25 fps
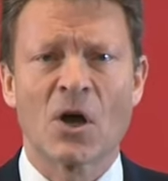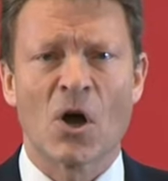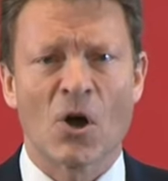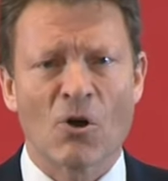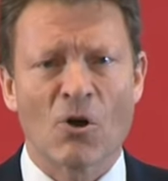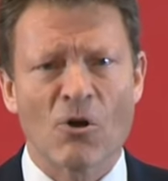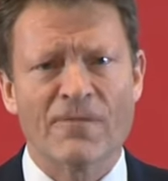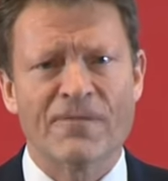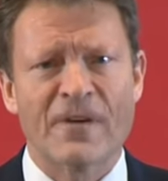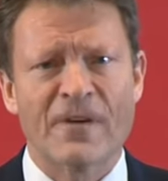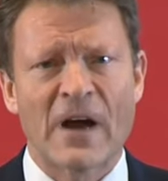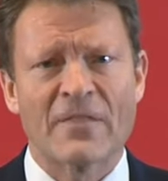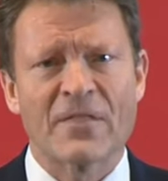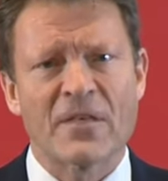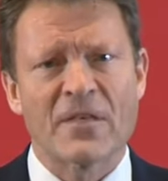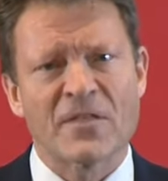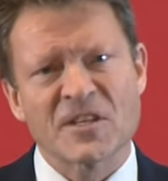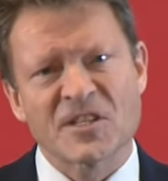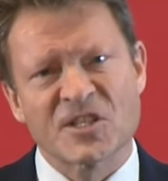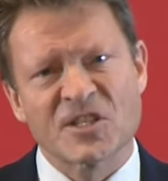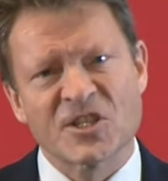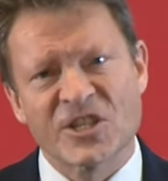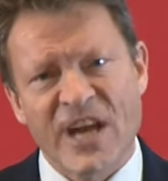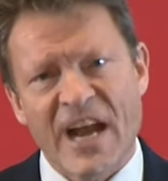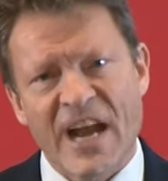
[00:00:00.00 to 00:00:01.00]
Horrified that
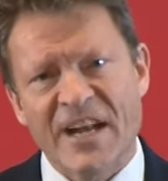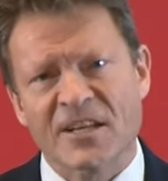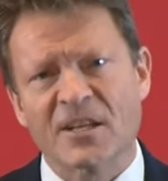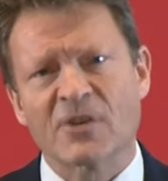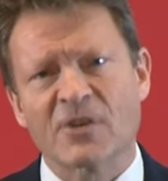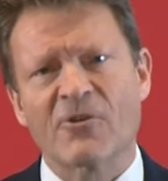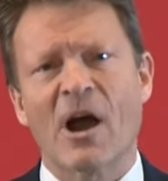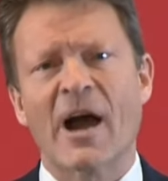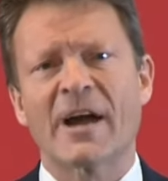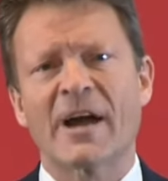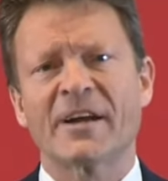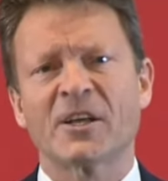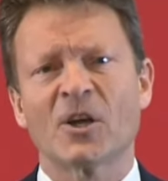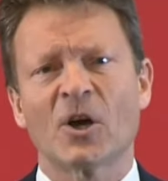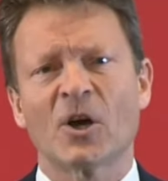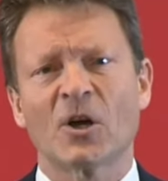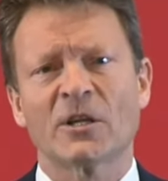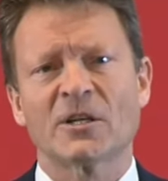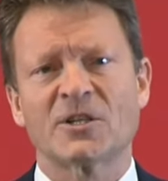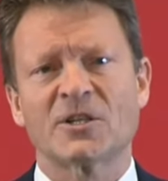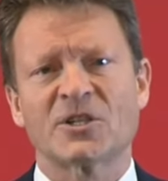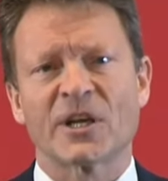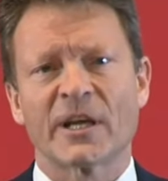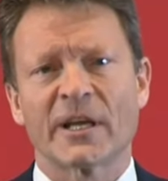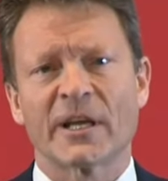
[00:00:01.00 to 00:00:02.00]
this gender
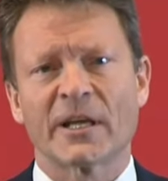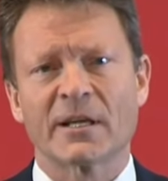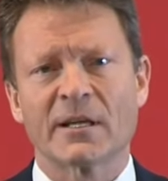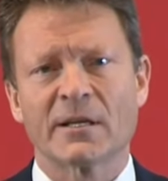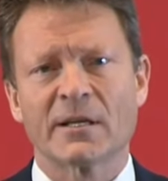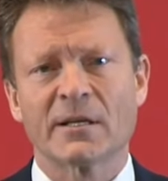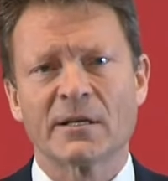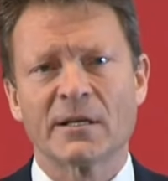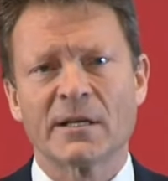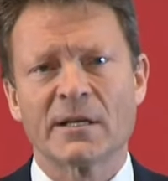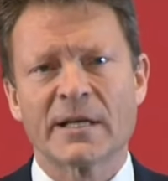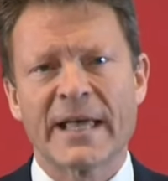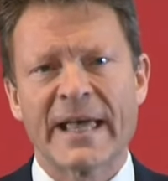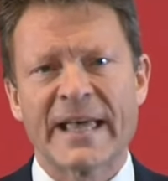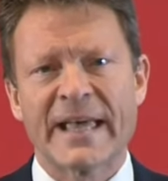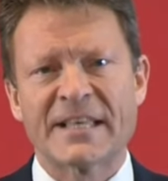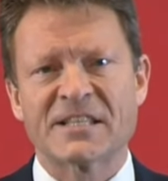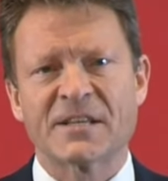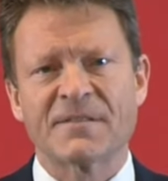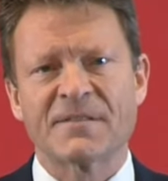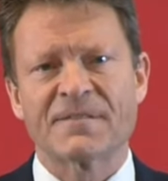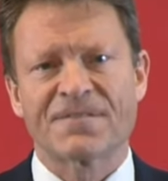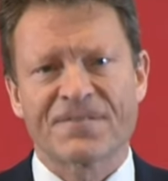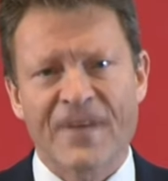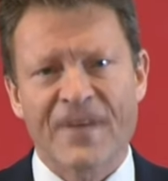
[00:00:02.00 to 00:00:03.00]
ideology
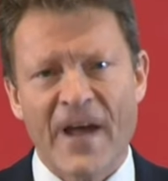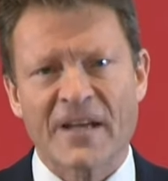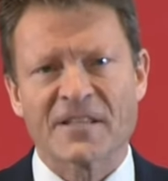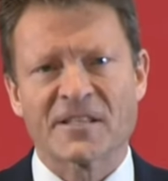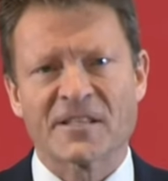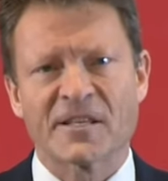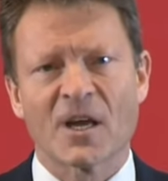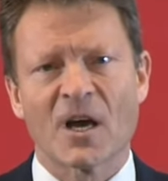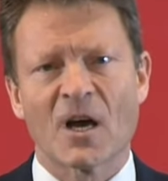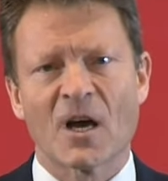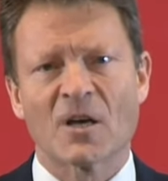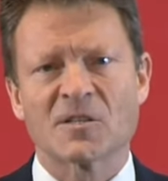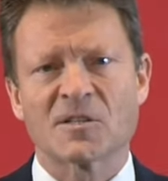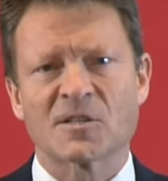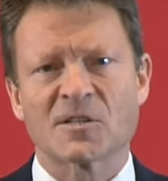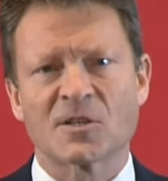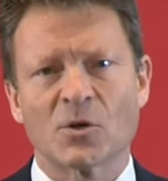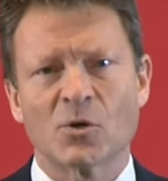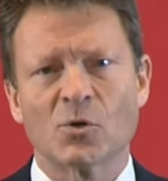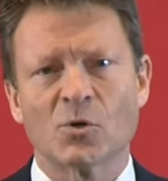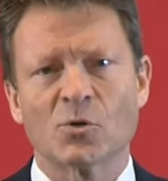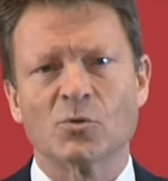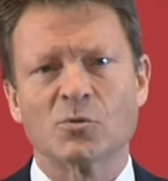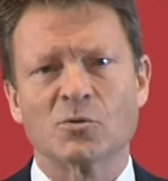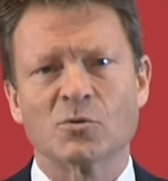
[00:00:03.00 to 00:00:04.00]
is infecting our
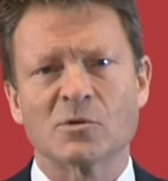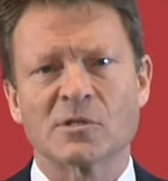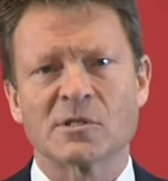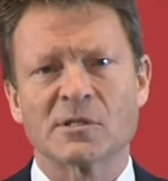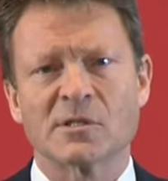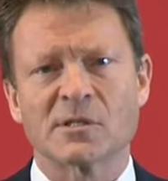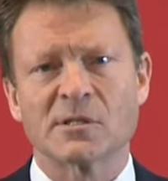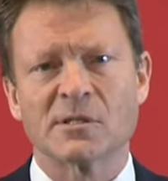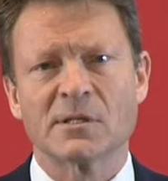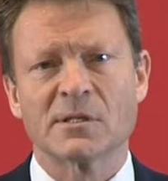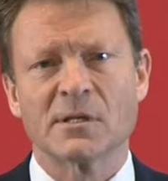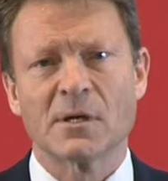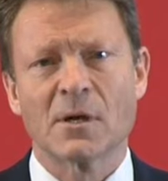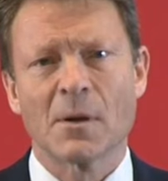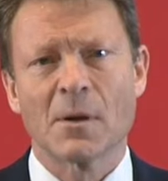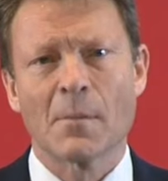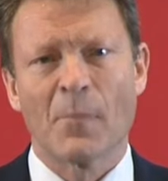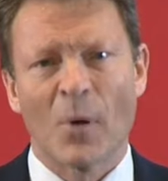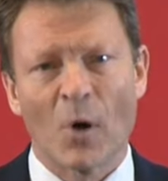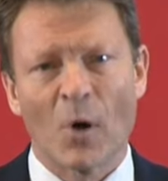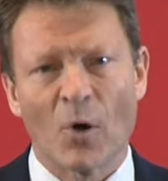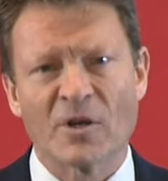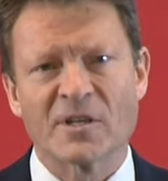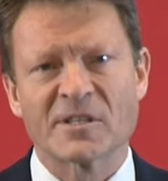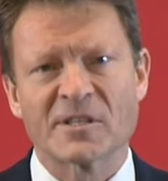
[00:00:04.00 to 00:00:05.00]
schools,
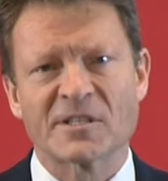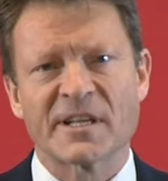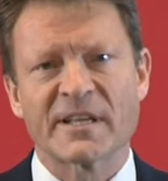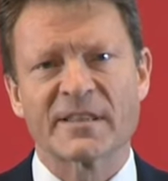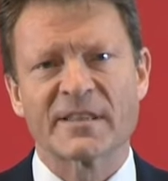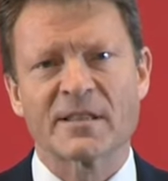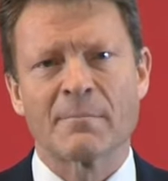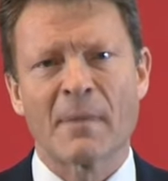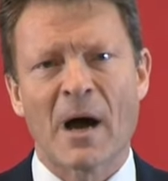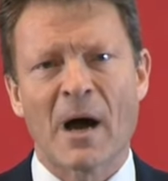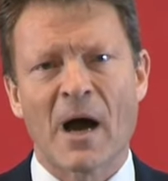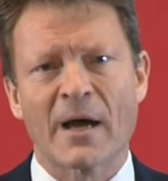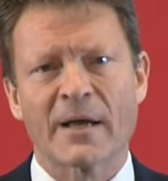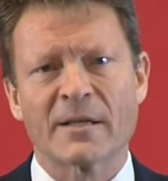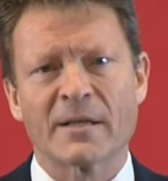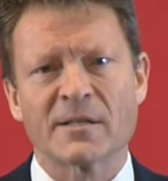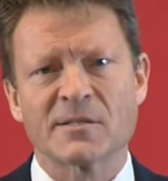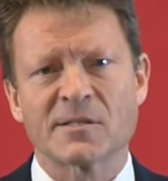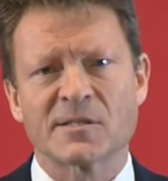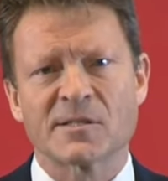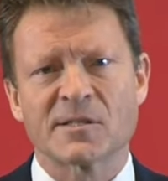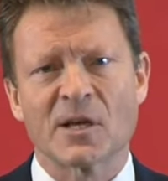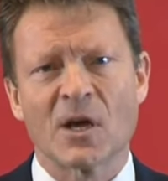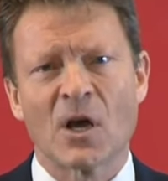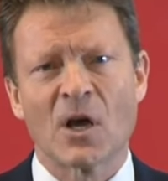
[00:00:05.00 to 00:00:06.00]
poisoning the
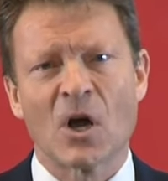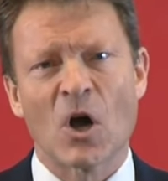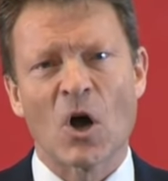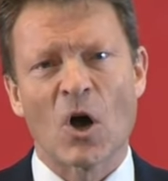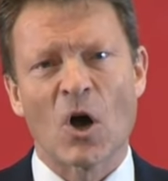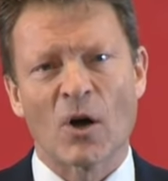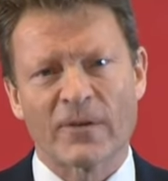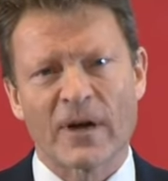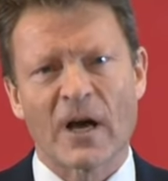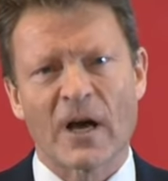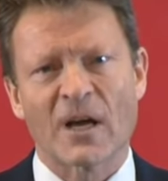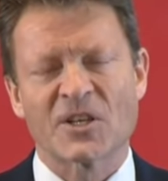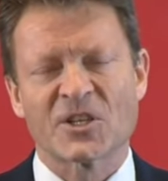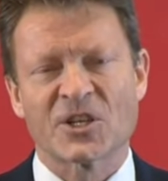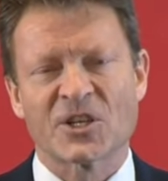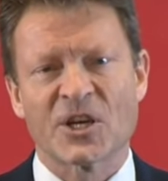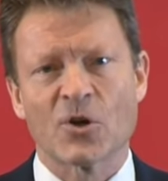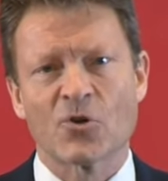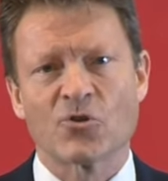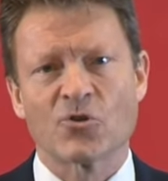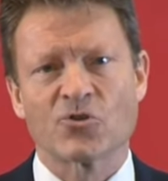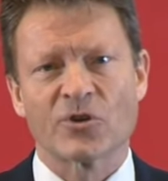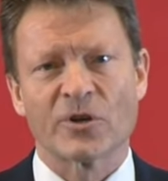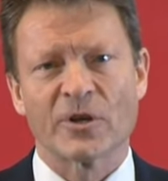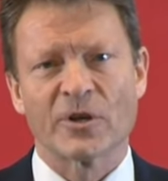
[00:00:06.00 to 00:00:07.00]
minds of our
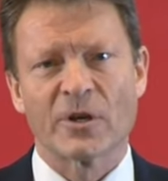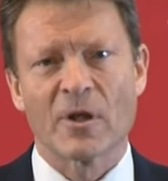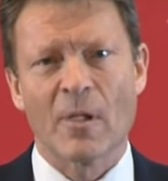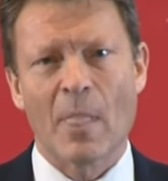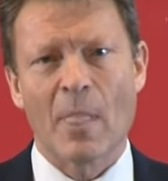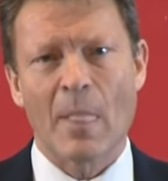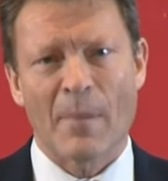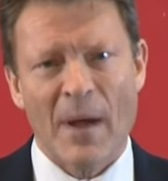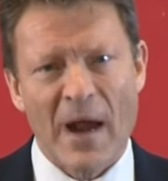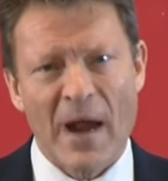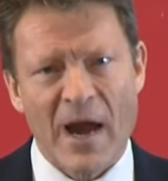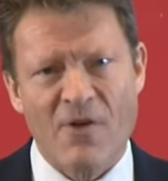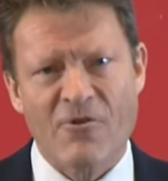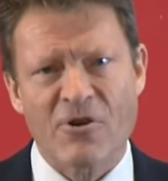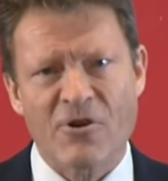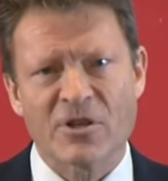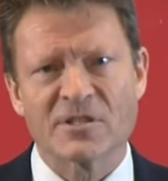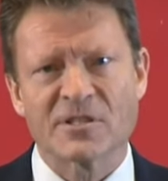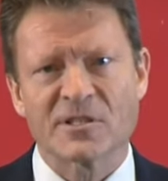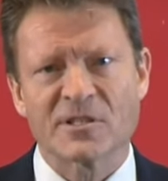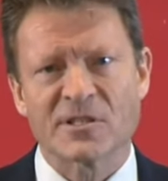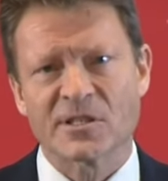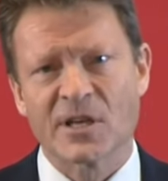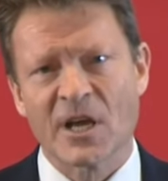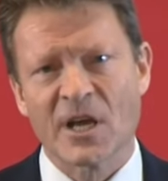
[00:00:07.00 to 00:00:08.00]
children,
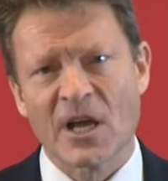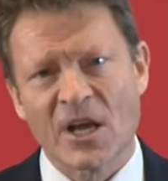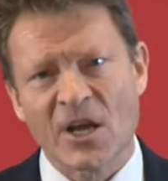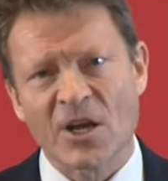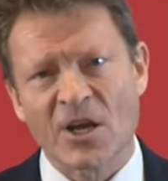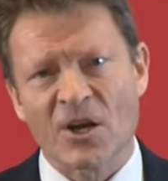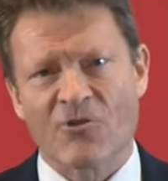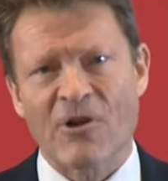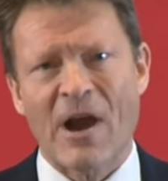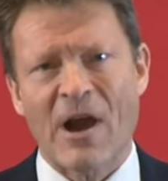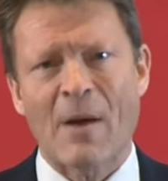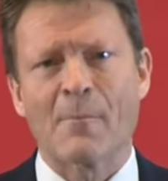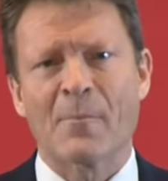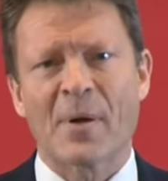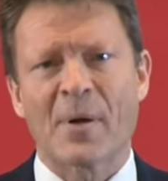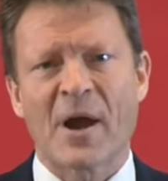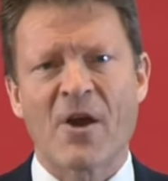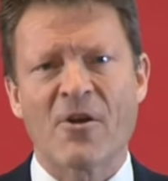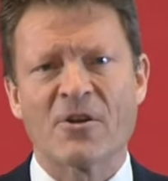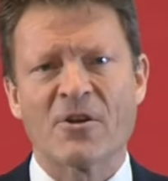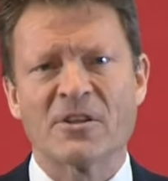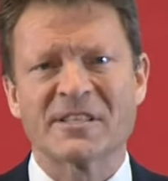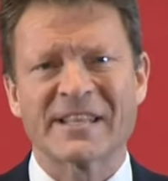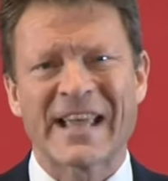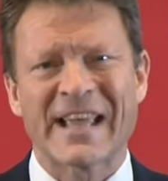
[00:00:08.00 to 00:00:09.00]
parents,
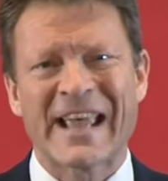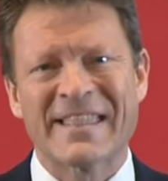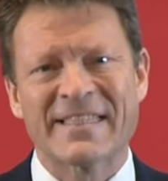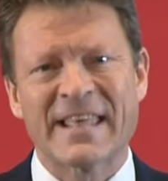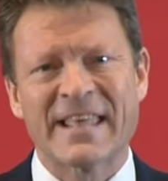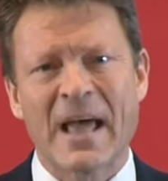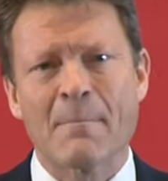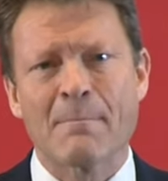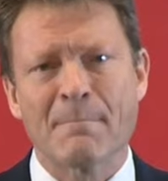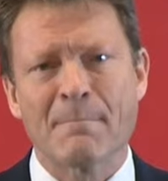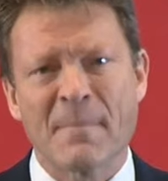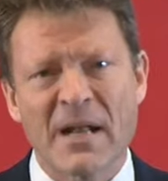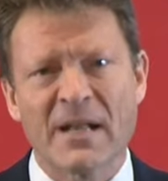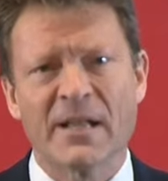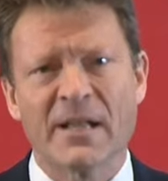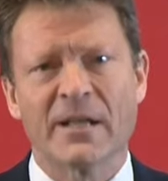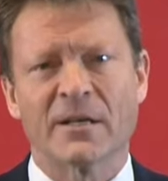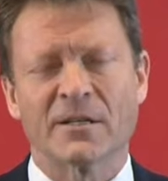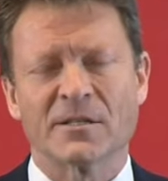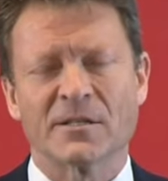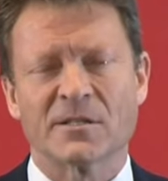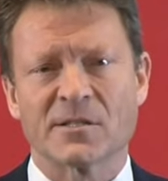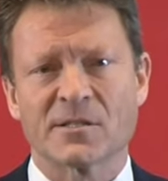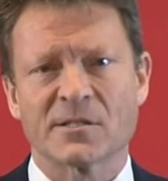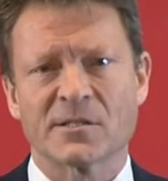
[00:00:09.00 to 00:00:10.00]
grandparents, in their
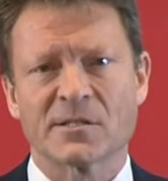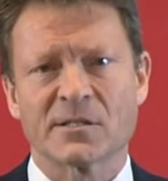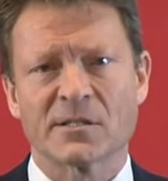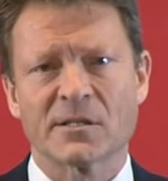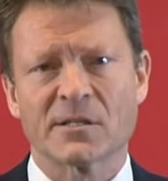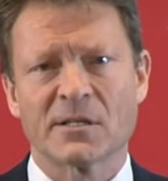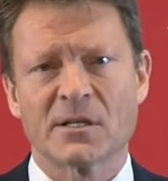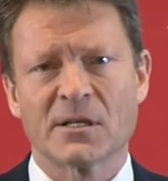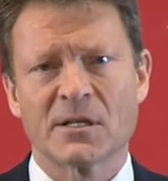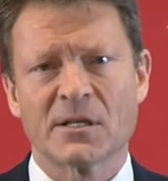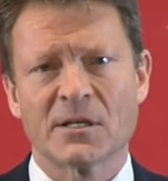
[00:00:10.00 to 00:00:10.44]
millions.